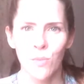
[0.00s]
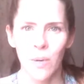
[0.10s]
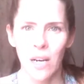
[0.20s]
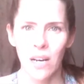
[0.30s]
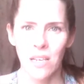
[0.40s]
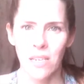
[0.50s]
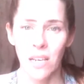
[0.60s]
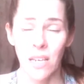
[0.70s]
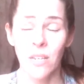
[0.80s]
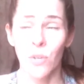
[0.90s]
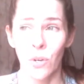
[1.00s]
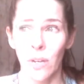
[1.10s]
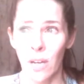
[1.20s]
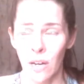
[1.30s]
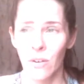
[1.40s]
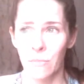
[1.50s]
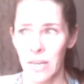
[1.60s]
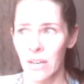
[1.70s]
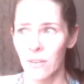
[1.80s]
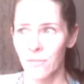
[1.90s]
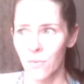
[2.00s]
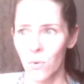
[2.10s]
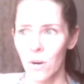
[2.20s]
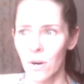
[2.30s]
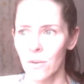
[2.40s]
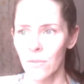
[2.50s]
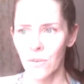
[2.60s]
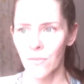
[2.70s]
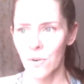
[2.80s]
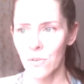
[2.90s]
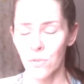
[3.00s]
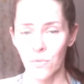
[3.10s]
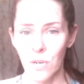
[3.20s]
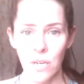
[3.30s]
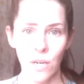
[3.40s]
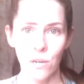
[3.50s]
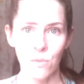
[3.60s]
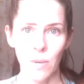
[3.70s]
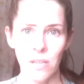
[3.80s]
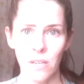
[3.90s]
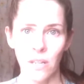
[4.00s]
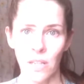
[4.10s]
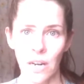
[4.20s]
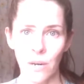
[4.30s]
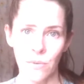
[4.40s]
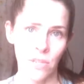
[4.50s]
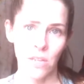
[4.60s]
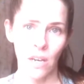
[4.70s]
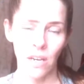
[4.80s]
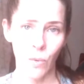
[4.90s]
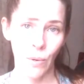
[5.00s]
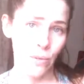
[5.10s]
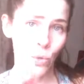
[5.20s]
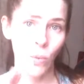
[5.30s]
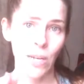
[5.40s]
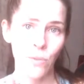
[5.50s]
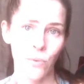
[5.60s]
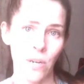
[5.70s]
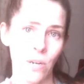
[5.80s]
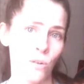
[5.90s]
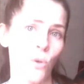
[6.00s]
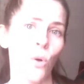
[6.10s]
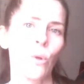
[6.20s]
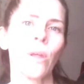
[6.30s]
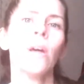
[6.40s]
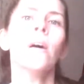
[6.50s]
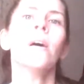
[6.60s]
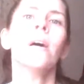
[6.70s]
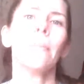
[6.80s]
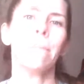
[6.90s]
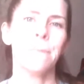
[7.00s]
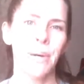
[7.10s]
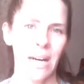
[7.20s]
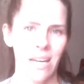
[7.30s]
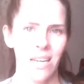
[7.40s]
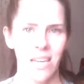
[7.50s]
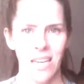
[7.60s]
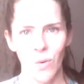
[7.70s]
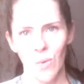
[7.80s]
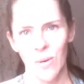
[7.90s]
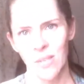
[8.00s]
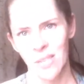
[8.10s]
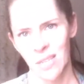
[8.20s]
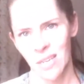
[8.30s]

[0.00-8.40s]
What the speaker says: because he took care of me for the first 3 years, basically, that I was sick, and we were 23 years old. But he was,